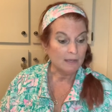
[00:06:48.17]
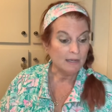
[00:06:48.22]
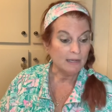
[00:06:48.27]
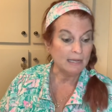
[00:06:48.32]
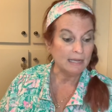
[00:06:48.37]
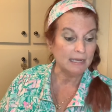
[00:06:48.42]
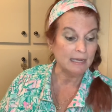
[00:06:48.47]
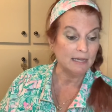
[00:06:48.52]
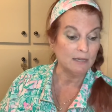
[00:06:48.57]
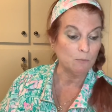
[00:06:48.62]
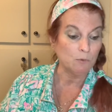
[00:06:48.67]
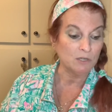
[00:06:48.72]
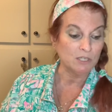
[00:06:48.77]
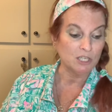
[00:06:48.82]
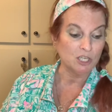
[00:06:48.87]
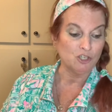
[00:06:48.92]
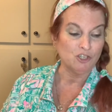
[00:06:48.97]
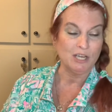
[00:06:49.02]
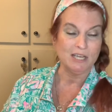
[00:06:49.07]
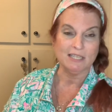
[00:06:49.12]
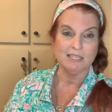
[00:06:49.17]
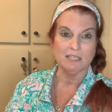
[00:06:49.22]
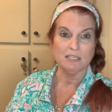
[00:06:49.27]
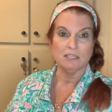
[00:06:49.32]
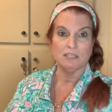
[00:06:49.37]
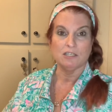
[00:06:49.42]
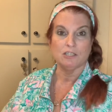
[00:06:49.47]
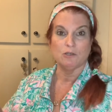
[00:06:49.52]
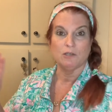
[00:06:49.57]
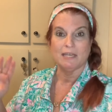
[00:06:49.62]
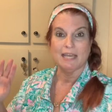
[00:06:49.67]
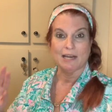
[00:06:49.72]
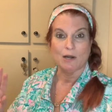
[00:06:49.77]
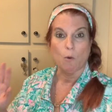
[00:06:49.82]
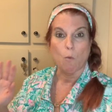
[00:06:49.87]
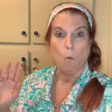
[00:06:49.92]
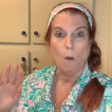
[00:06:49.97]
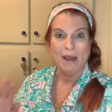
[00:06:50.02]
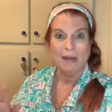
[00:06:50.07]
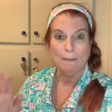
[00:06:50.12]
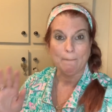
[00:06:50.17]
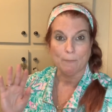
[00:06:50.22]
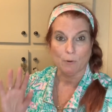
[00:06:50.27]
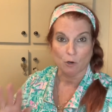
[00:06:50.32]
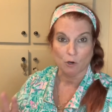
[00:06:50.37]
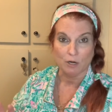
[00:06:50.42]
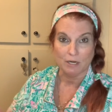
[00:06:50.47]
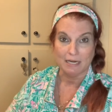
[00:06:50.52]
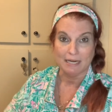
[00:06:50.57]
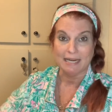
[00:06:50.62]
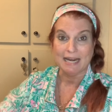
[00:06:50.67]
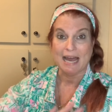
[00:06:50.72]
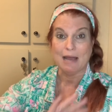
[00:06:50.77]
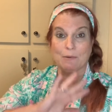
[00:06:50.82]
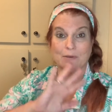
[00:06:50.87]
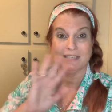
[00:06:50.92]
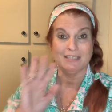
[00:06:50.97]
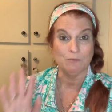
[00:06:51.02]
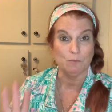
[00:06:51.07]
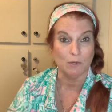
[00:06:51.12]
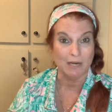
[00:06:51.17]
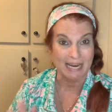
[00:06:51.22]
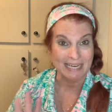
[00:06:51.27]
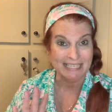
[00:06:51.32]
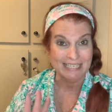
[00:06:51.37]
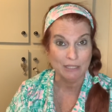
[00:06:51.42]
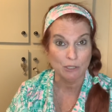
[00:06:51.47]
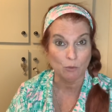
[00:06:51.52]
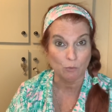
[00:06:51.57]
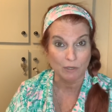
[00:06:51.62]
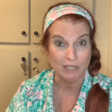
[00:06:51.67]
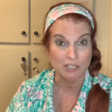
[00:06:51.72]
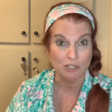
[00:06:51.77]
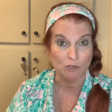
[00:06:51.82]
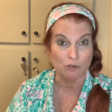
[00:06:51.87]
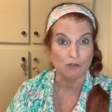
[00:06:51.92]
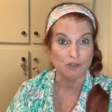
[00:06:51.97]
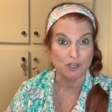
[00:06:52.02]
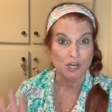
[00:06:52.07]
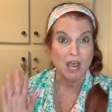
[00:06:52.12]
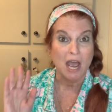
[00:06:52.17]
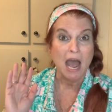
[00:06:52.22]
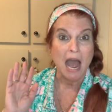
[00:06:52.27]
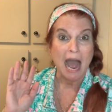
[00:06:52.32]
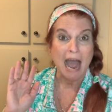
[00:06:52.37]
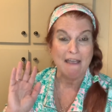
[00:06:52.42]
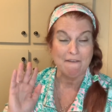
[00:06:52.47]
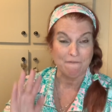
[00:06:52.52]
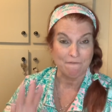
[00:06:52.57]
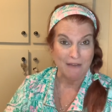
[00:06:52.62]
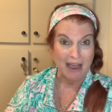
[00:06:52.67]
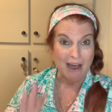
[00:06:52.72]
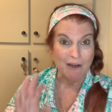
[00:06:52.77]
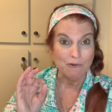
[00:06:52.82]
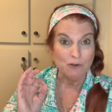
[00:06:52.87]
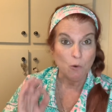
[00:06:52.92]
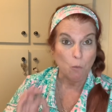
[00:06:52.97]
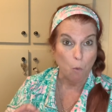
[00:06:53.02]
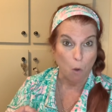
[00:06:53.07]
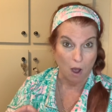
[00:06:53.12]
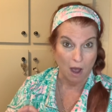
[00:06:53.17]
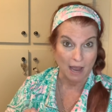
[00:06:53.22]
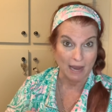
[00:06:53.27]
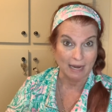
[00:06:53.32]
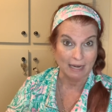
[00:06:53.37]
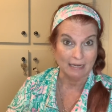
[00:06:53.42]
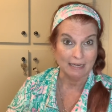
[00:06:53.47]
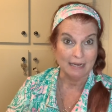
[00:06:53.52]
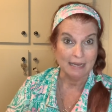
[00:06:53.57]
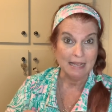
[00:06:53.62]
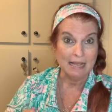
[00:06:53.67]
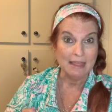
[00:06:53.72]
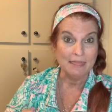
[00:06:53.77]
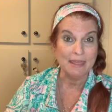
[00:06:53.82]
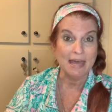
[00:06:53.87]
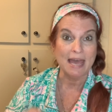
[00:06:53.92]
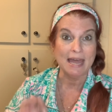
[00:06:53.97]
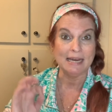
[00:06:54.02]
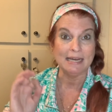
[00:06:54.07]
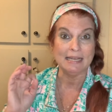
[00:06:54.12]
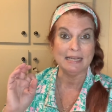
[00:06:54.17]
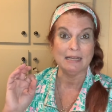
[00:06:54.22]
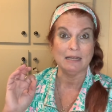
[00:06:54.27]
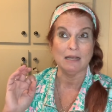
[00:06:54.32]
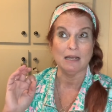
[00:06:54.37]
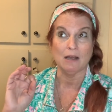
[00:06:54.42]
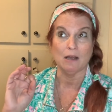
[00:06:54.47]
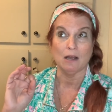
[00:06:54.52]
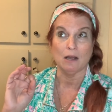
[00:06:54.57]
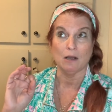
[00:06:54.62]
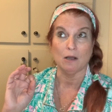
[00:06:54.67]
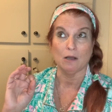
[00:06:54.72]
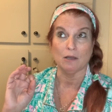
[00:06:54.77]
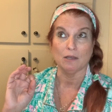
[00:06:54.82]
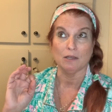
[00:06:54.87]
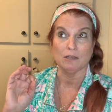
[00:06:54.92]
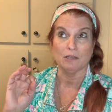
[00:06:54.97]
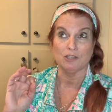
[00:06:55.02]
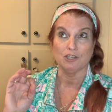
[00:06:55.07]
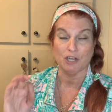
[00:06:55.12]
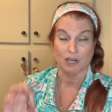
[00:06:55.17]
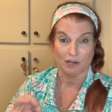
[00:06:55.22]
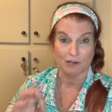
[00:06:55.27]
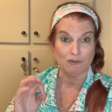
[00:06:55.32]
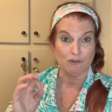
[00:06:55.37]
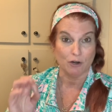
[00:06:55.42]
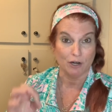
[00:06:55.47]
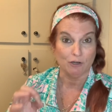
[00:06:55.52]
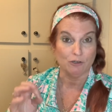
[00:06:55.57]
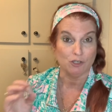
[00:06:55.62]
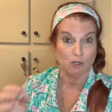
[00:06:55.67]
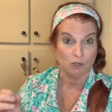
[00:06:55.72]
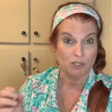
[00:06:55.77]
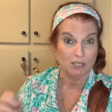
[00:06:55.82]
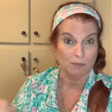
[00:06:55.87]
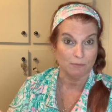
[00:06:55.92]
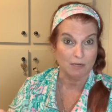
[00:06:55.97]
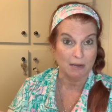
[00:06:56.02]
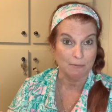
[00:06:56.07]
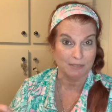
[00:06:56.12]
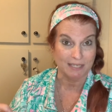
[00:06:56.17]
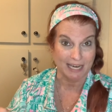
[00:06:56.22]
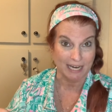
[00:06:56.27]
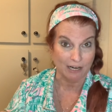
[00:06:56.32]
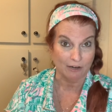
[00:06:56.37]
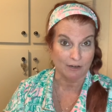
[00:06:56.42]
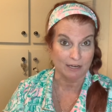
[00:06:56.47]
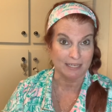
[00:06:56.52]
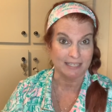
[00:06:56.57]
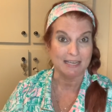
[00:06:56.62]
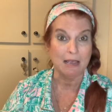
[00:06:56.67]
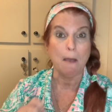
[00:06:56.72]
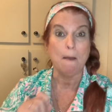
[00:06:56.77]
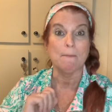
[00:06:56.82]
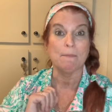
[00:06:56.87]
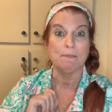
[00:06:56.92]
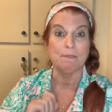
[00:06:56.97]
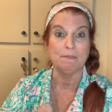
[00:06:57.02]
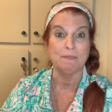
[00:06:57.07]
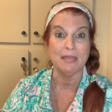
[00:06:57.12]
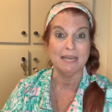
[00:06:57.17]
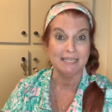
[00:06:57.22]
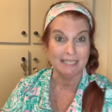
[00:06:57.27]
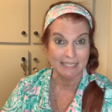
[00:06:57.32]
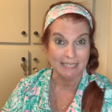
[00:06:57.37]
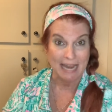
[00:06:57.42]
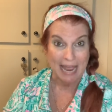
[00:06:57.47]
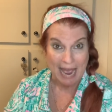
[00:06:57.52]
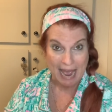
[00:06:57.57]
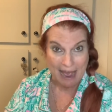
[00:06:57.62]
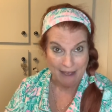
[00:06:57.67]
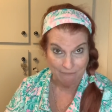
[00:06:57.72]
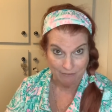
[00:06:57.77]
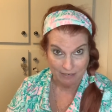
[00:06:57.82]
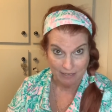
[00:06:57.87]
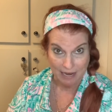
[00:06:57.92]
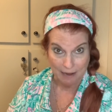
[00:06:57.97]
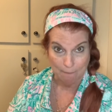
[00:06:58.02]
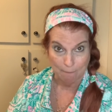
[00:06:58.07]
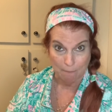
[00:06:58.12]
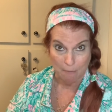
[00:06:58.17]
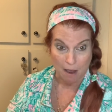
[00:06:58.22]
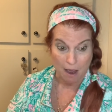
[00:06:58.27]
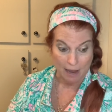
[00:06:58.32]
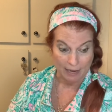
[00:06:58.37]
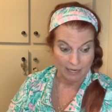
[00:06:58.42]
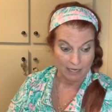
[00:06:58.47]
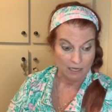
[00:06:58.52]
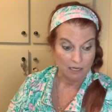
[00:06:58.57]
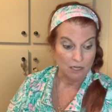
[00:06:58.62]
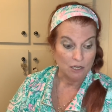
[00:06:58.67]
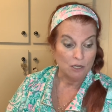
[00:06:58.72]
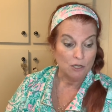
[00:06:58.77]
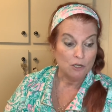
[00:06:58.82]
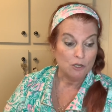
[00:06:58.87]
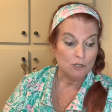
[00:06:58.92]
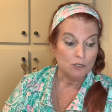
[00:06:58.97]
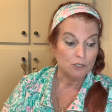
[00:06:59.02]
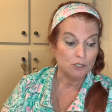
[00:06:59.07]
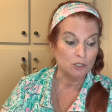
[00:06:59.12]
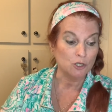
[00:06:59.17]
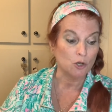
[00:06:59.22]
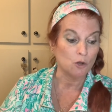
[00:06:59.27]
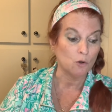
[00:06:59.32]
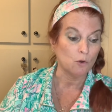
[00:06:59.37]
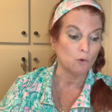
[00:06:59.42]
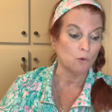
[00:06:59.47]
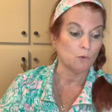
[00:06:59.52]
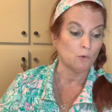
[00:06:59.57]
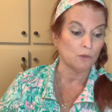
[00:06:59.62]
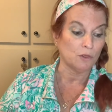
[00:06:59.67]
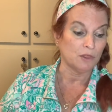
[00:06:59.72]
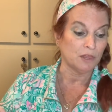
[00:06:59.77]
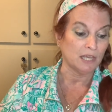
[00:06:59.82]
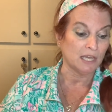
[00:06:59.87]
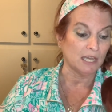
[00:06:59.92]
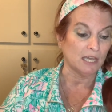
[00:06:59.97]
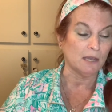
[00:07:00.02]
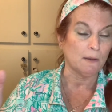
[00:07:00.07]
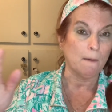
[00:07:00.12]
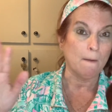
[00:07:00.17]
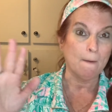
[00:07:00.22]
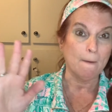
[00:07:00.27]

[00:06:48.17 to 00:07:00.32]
it was suggested to get a white burgundy. Now, when I did the research, I found a wine that Trader Joe's sometimes carries. They didn't have it at mine. So the